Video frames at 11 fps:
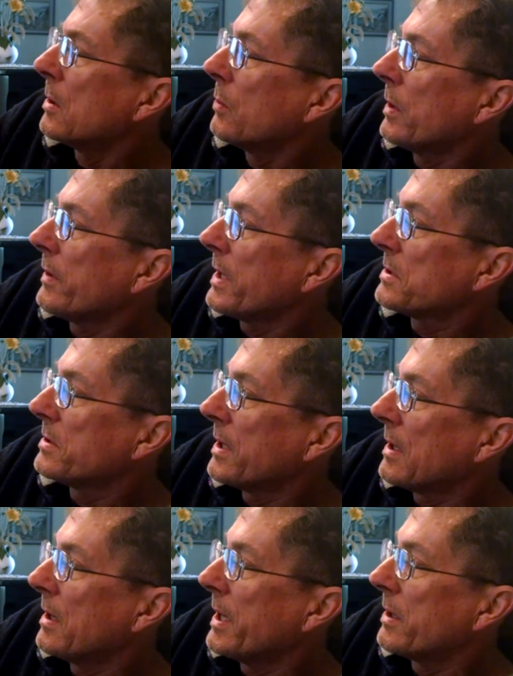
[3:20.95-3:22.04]
Well, that's
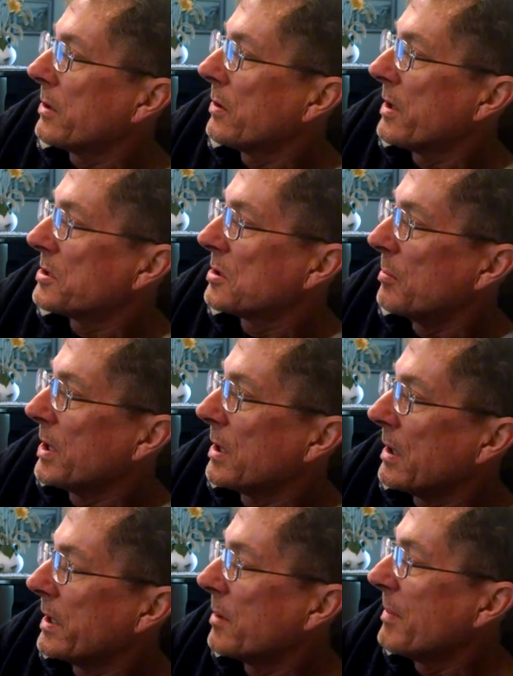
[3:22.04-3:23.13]
that line across the
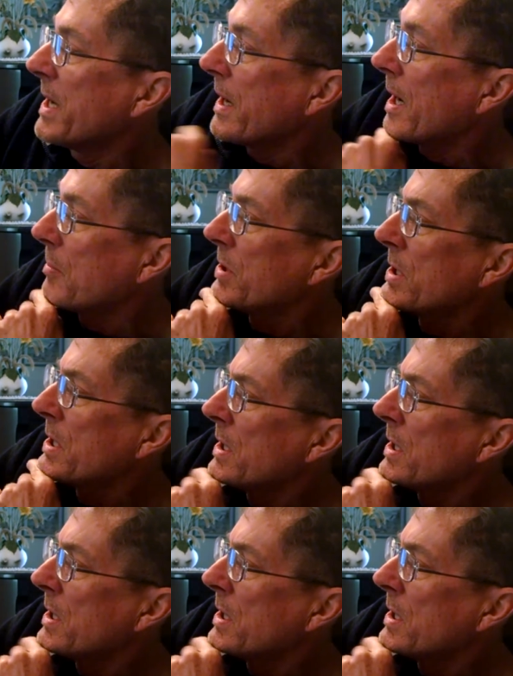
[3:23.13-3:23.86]
middle in a map.